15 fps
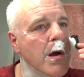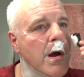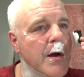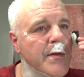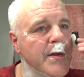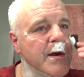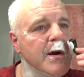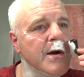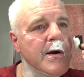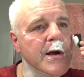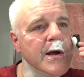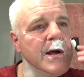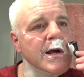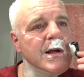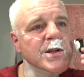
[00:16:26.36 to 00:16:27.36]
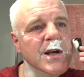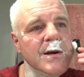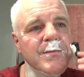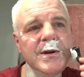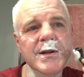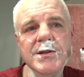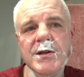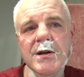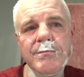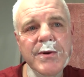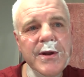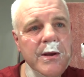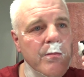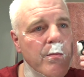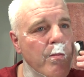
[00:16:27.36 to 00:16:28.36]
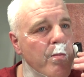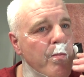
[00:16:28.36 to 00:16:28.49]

they are a Japanese company.